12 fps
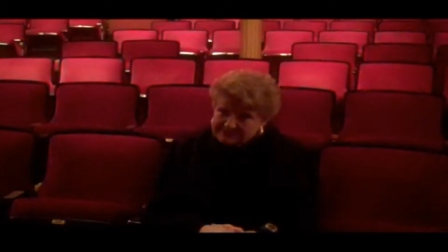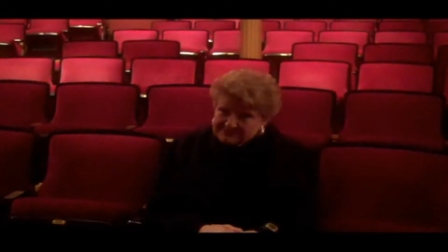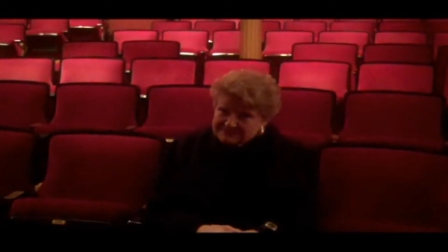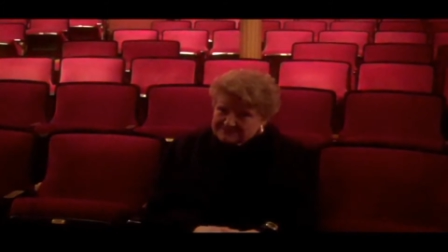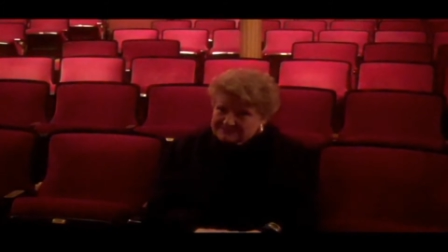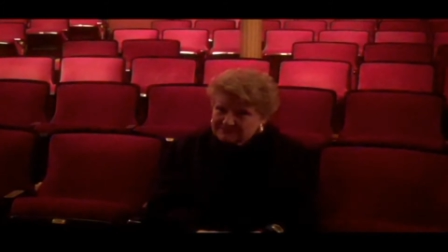
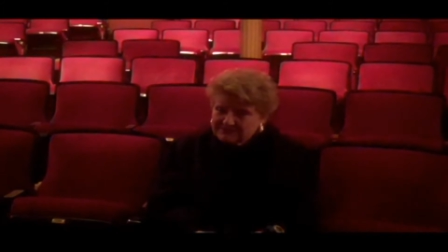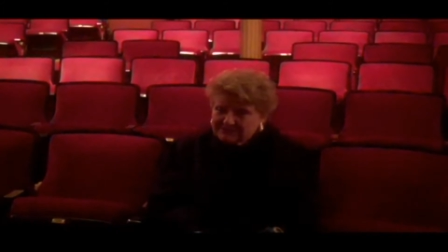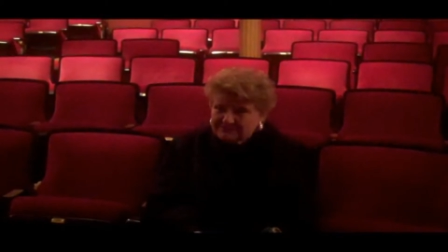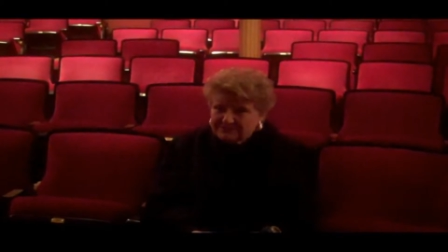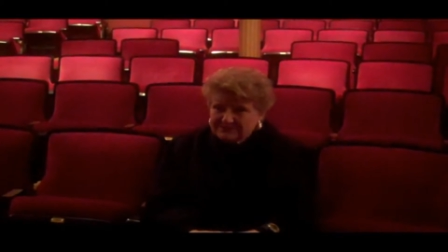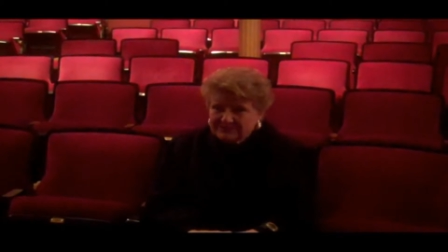which was
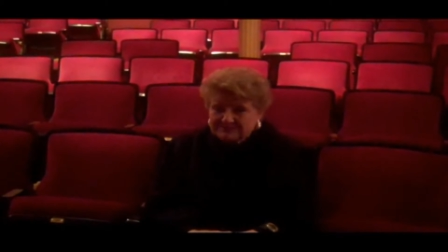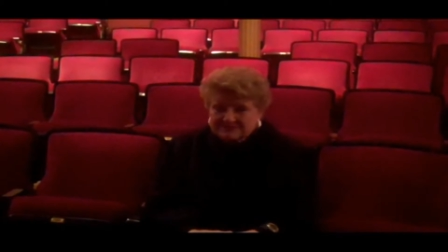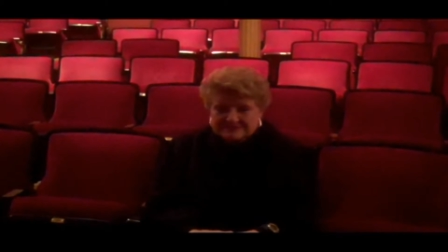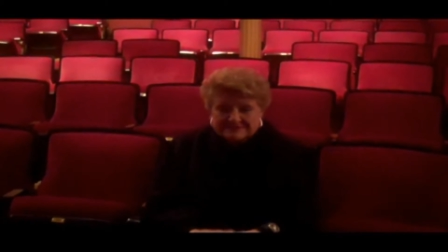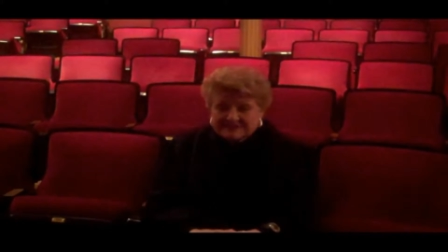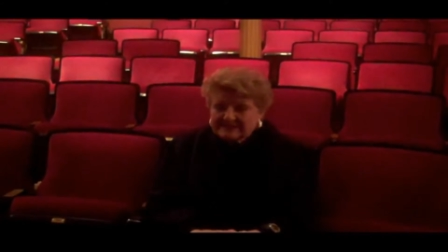wonderful. He, was,
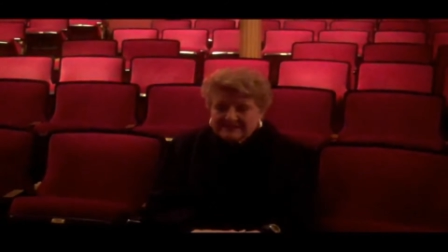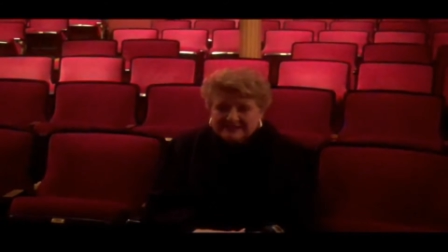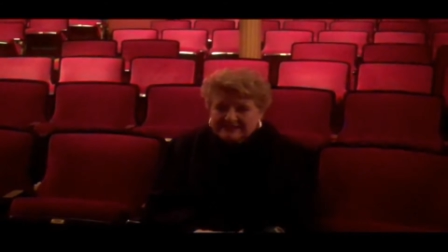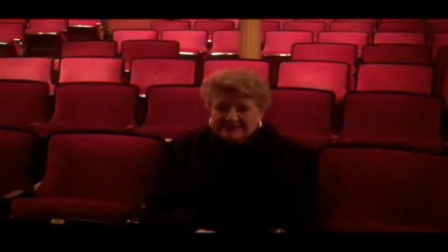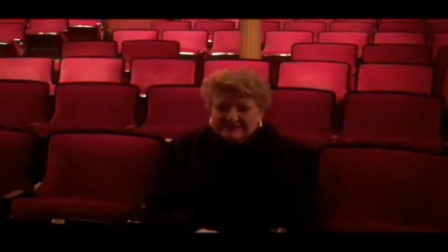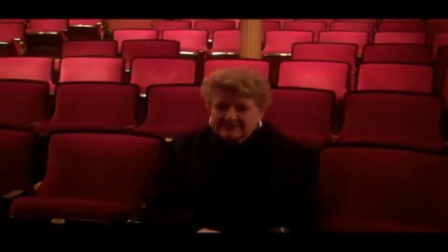now,
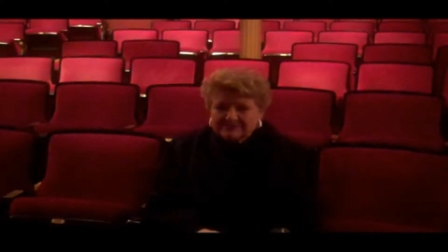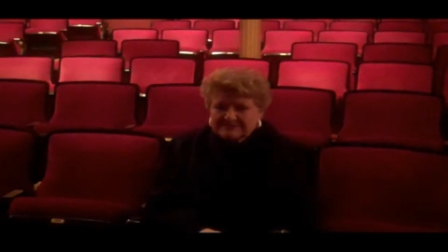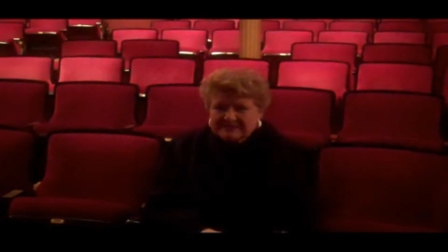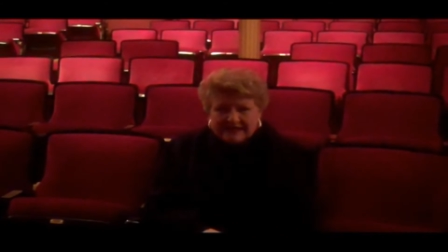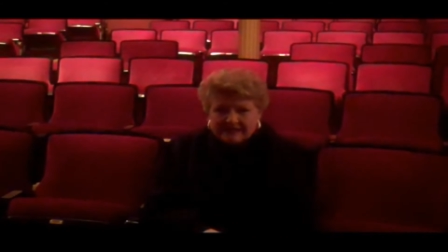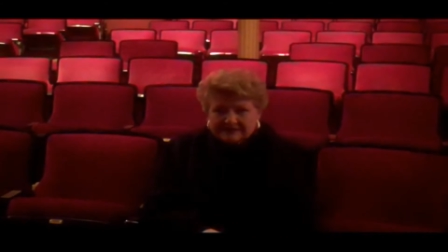he loved
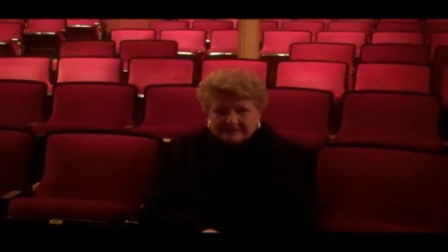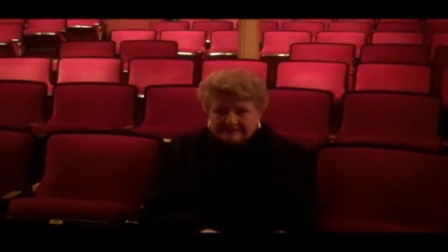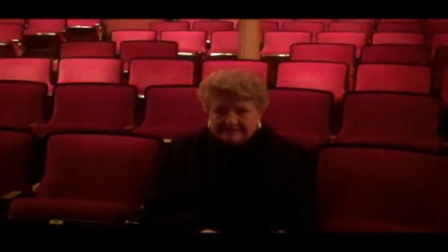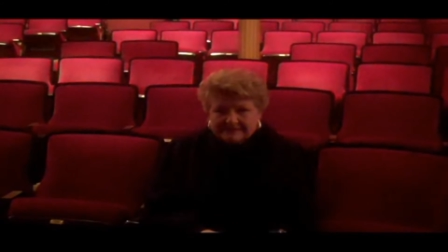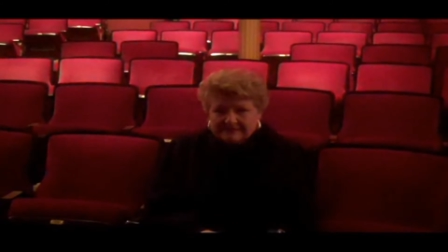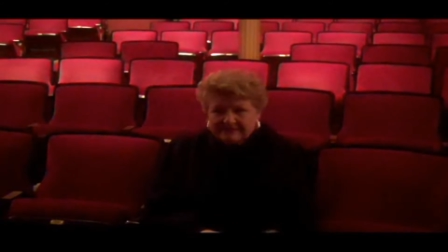talent
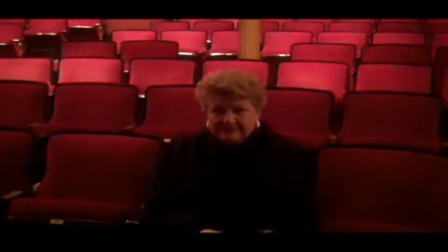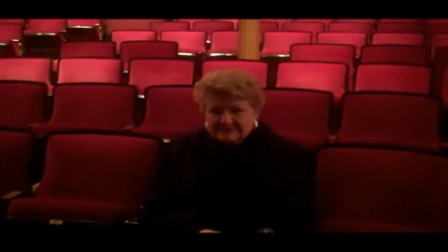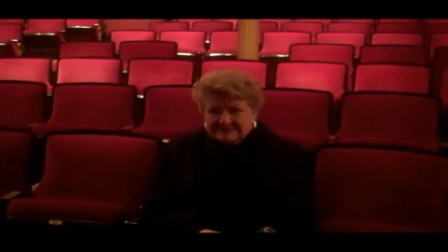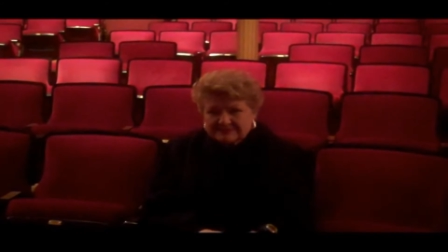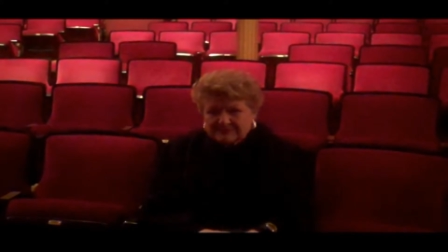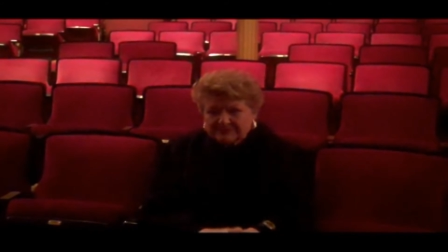and he
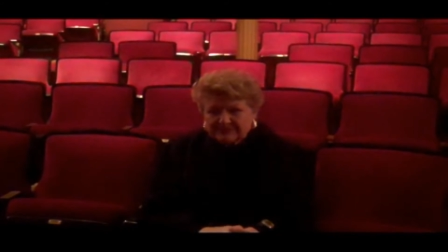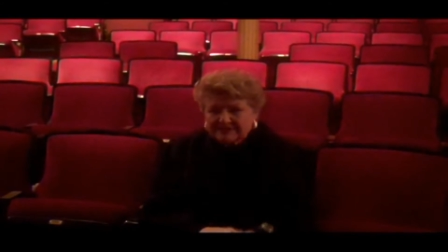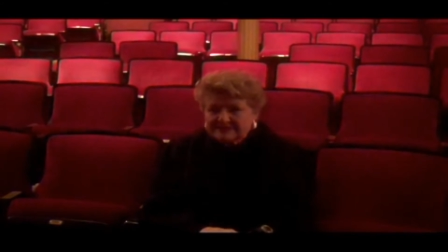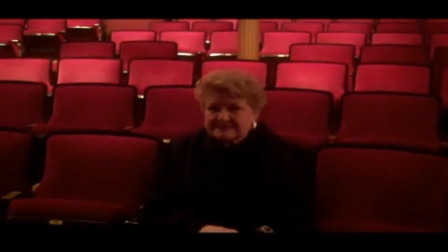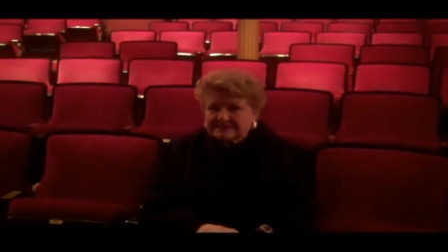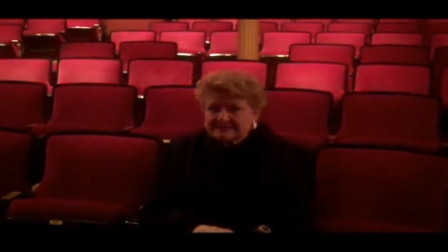was a
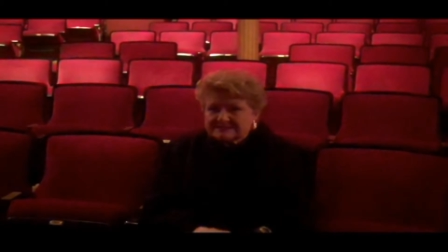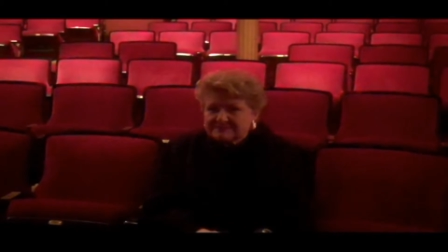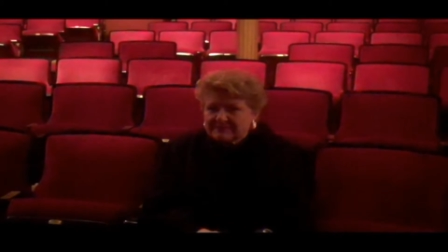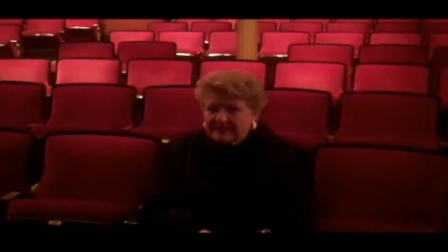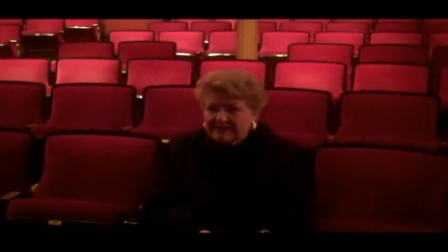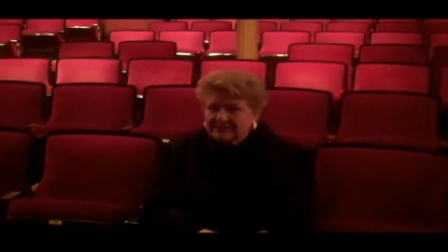renaissance
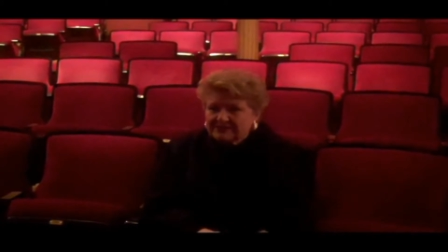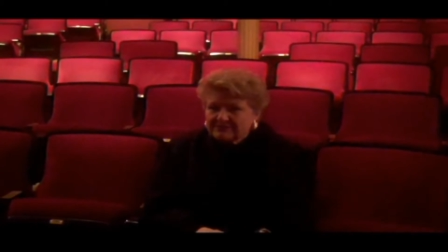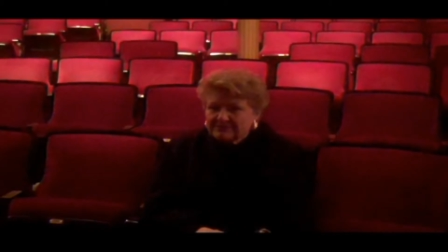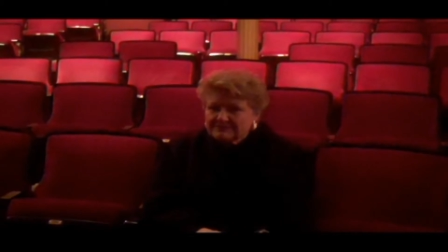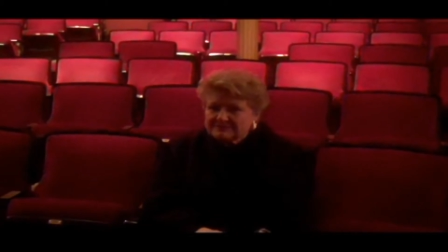man, you know, he was